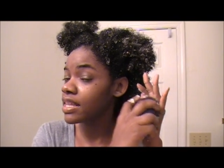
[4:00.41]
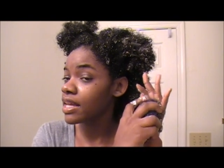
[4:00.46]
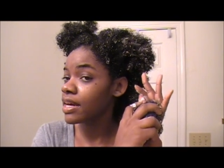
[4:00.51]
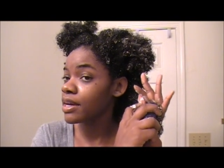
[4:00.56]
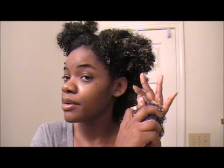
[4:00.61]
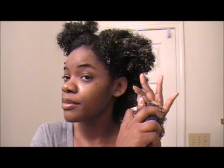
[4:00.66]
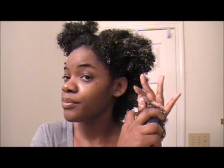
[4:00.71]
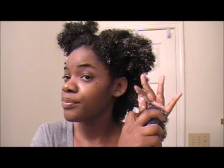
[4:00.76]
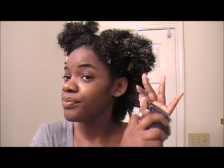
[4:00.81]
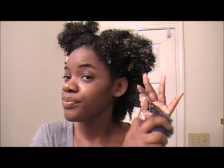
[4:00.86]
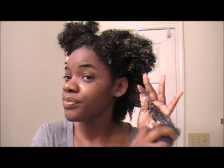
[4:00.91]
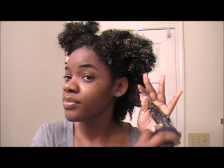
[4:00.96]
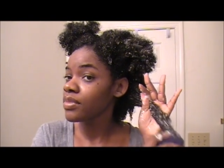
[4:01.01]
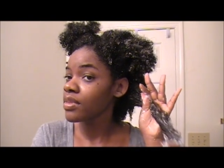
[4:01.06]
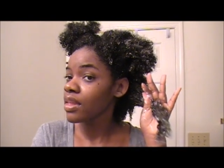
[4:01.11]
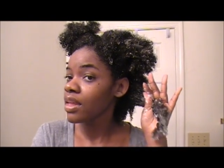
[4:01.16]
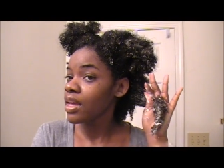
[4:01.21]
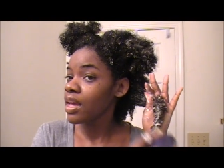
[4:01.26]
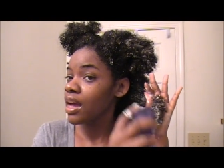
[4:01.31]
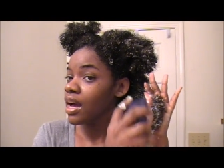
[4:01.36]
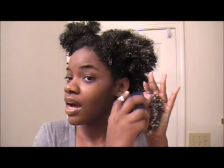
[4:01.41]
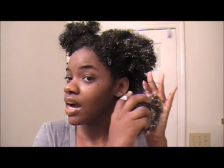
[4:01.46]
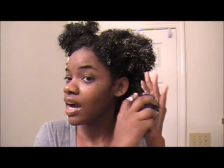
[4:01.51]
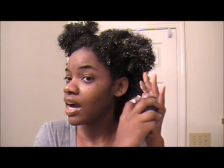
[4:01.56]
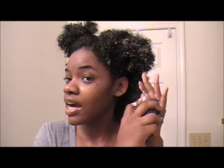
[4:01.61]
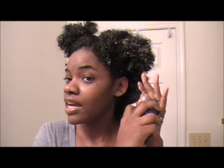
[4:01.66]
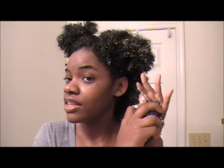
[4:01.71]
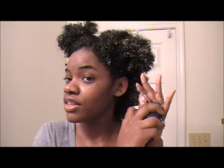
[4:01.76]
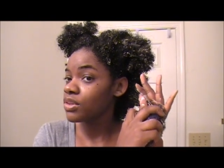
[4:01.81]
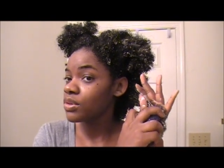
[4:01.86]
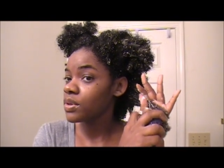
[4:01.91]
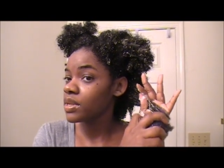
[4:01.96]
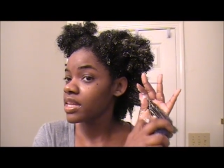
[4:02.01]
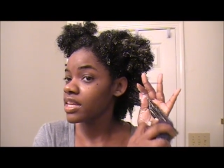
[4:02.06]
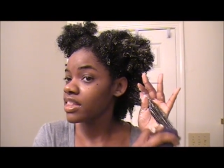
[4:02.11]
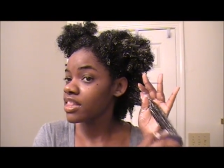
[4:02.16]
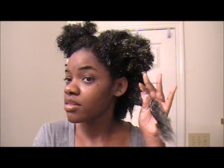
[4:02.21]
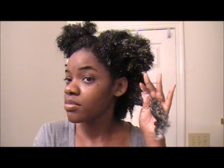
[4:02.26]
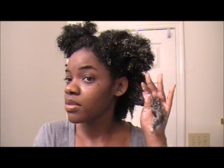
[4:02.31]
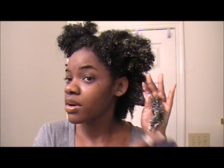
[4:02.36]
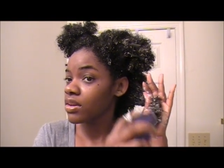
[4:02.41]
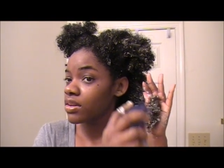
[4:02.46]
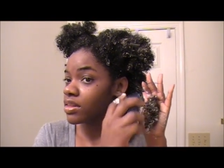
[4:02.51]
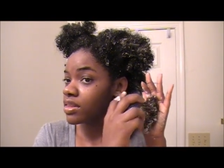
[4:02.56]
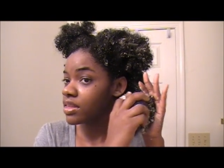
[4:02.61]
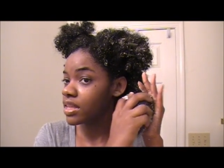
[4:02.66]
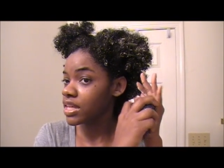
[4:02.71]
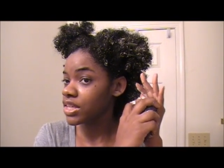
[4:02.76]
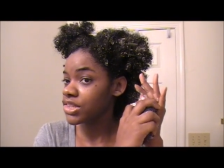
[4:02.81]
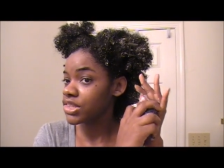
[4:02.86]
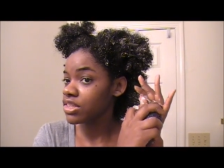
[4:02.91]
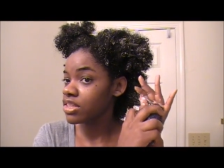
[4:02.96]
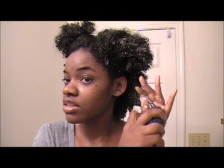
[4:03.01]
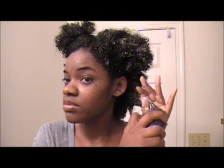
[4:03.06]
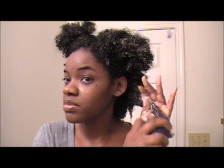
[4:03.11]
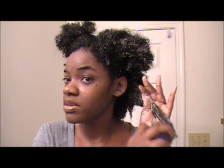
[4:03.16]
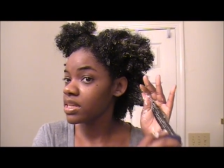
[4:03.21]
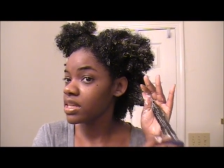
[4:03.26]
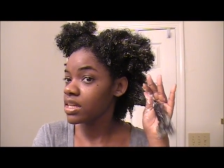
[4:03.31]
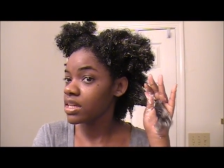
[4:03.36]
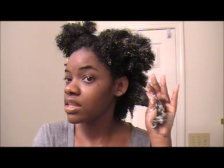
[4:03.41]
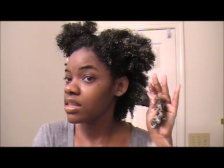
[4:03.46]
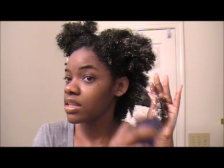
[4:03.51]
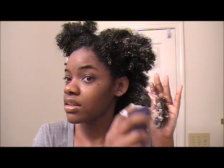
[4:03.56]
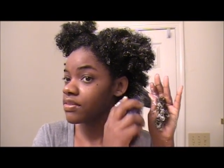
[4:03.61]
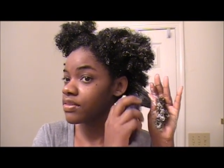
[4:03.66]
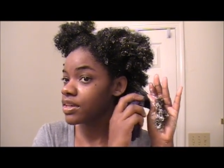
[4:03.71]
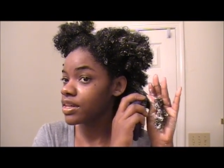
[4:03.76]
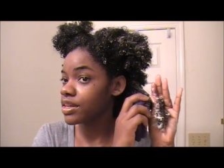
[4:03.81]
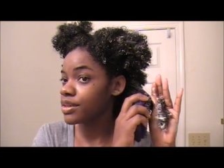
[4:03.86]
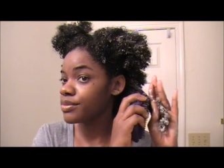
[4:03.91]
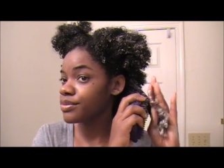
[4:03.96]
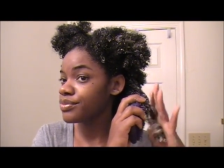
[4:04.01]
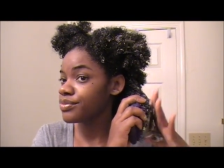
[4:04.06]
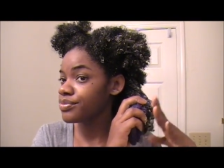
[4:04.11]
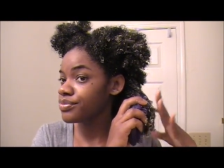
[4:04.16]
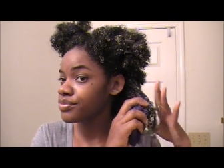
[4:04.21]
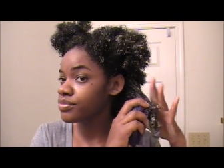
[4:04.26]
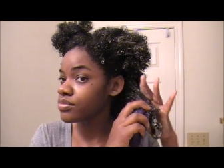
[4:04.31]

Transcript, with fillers: um, I do it in smaller sections because of um,